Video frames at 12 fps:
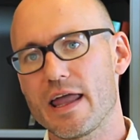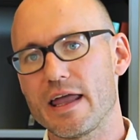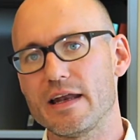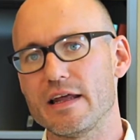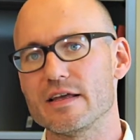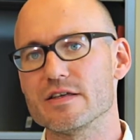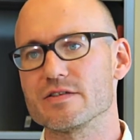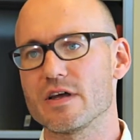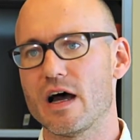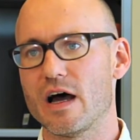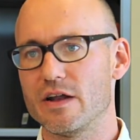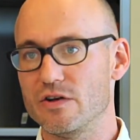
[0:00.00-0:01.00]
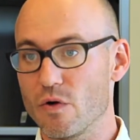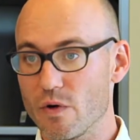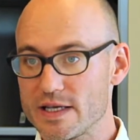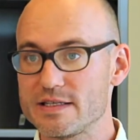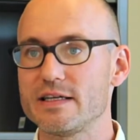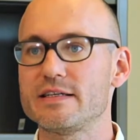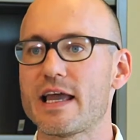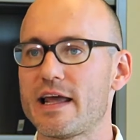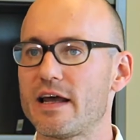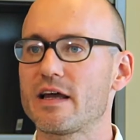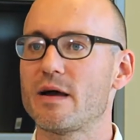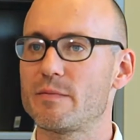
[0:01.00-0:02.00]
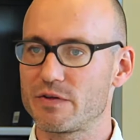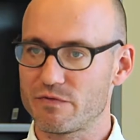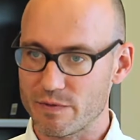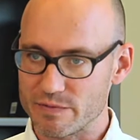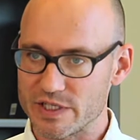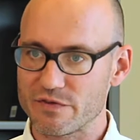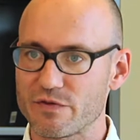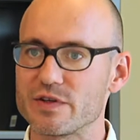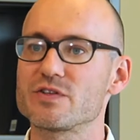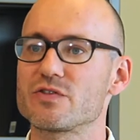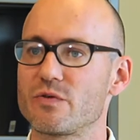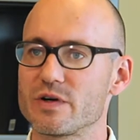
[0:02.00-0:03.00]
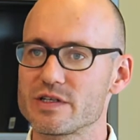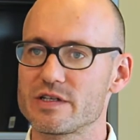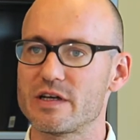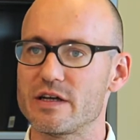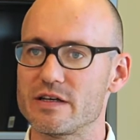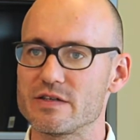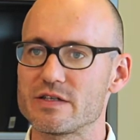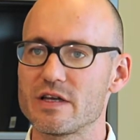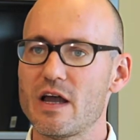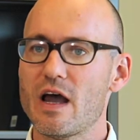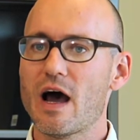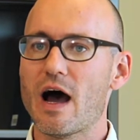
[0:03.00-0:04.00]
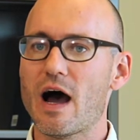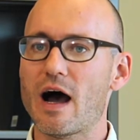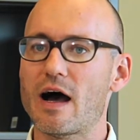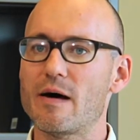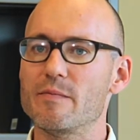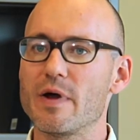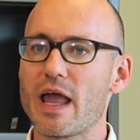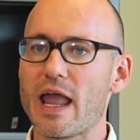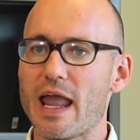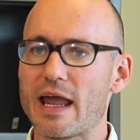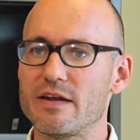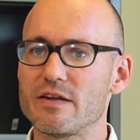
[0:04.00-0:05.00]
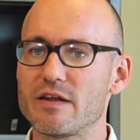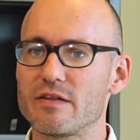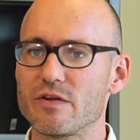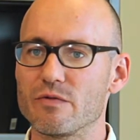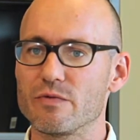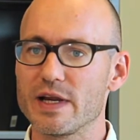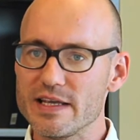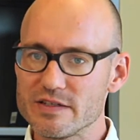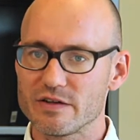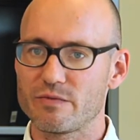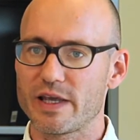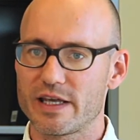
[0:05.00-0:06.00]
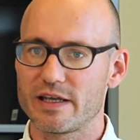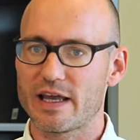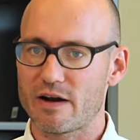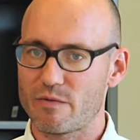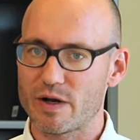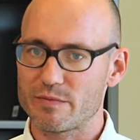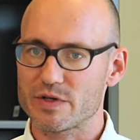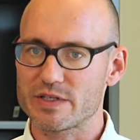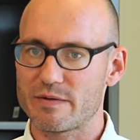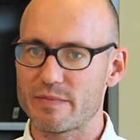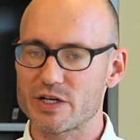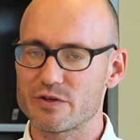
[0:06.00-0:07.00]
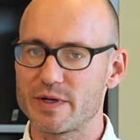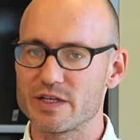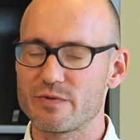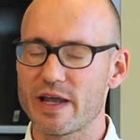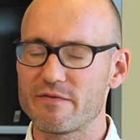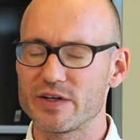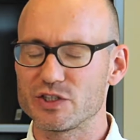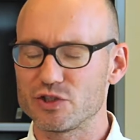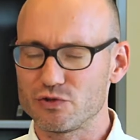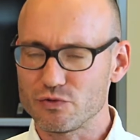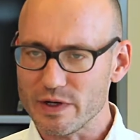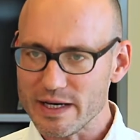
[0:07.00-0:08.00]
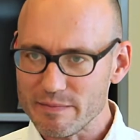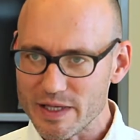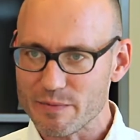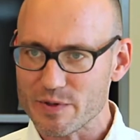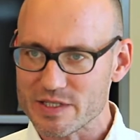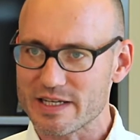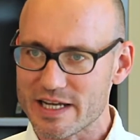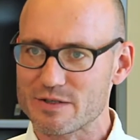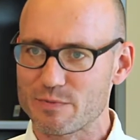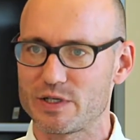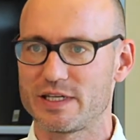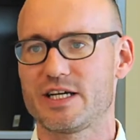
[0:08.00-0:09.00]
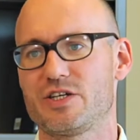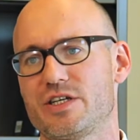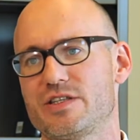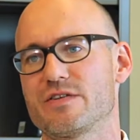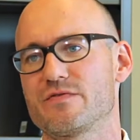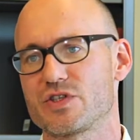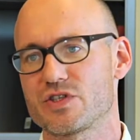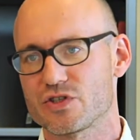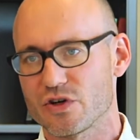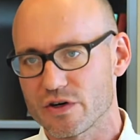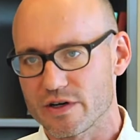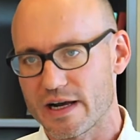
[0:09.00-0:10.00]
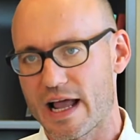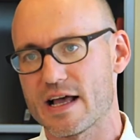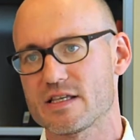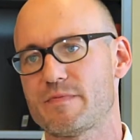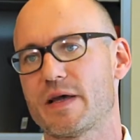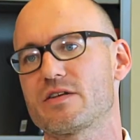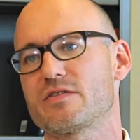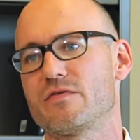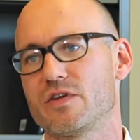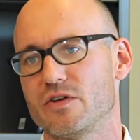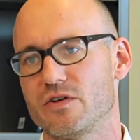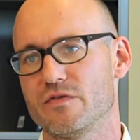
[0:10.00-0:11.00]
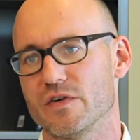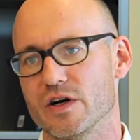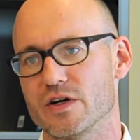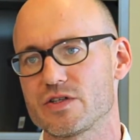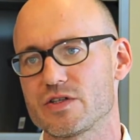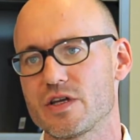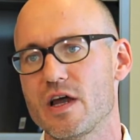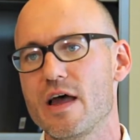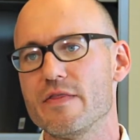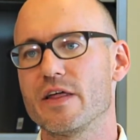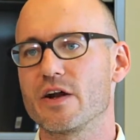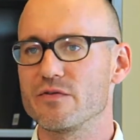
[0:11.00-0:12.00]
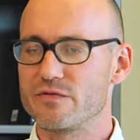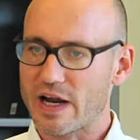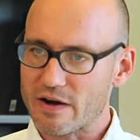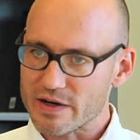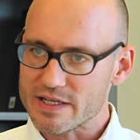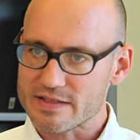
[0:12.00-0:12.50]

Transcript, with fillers: it is uh, noisy data coming from different sources um, and the reason we can get a 1% measurement is we have extremely precise predictions of certain aspects of the universe that are very